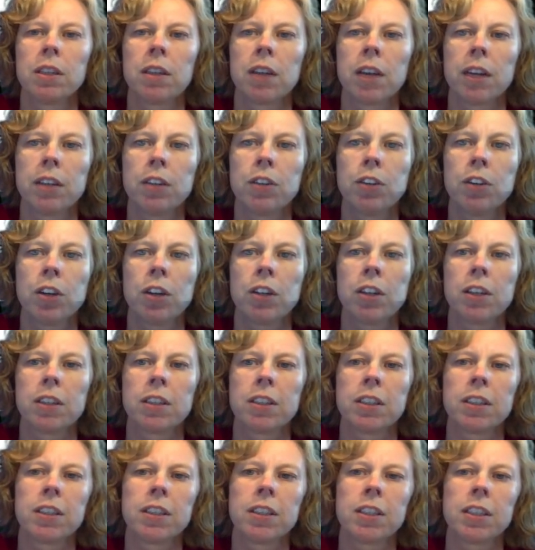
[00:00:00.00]
a
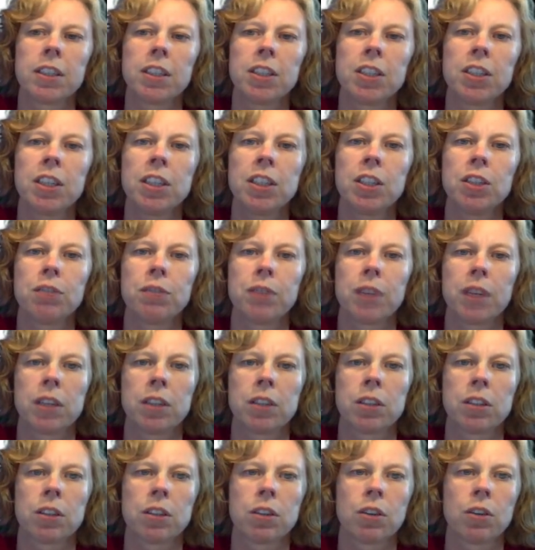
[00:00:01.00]
nucleotide exchange
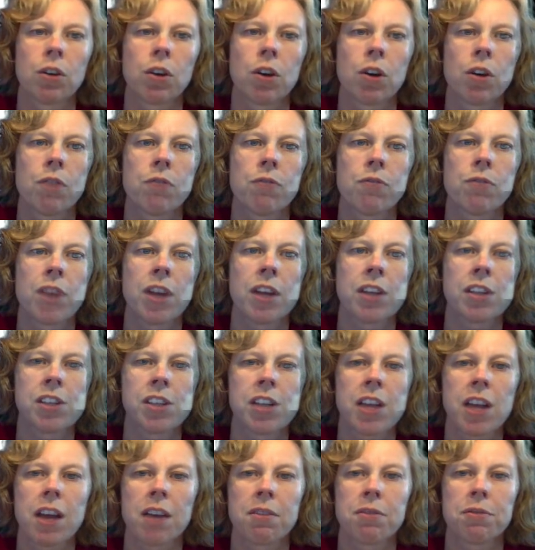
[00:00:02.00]
factor, or
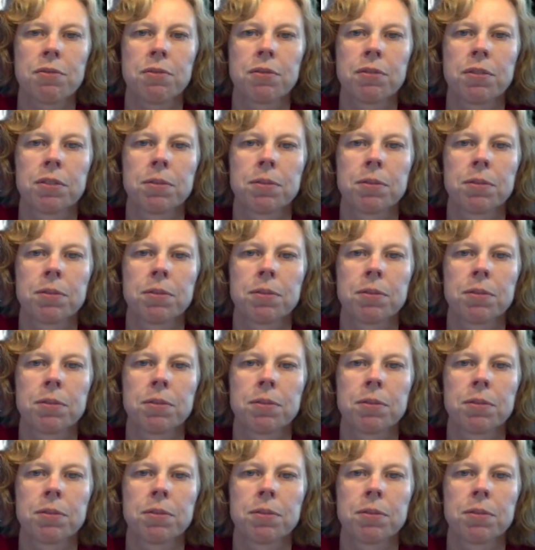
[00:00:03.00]
RAS-GAF.